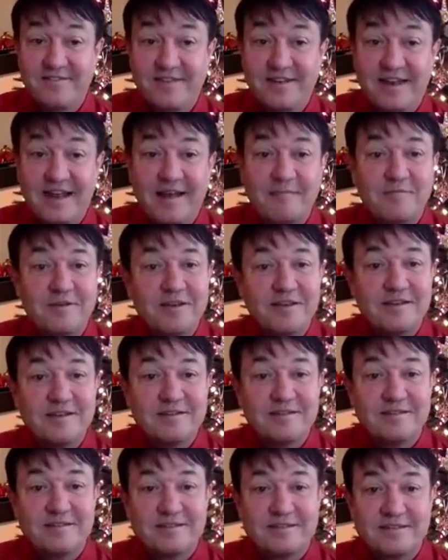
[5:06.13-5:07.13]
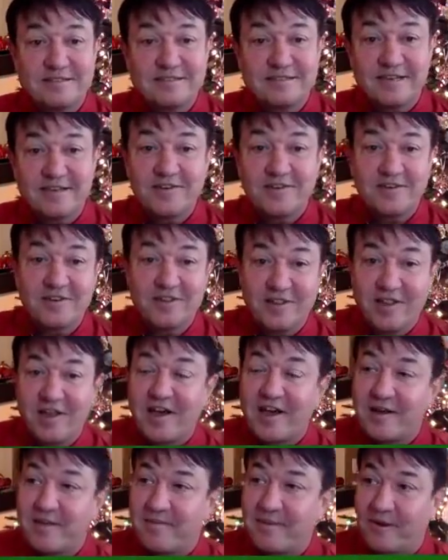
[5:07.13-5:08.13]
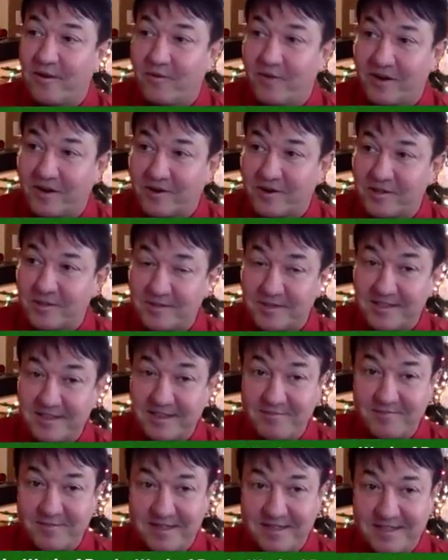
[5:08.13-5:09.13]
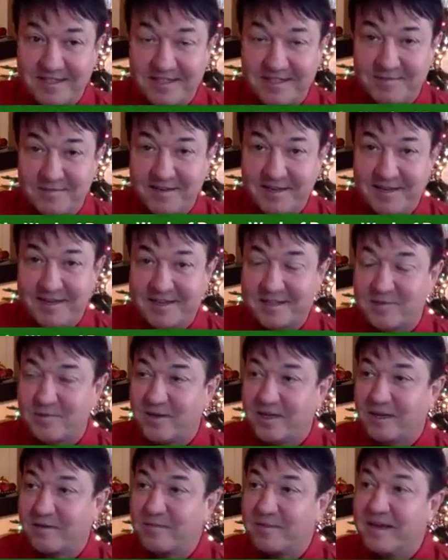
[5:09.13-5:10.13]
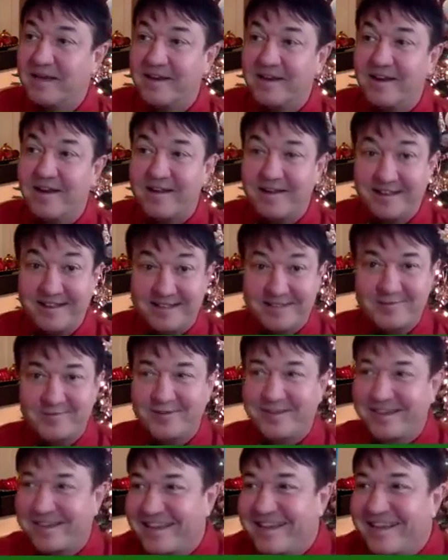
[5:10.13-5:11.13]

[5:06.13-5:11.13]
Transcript: And I'm going to tell you a lot about what Christmas Eve means to me next week, but not this week.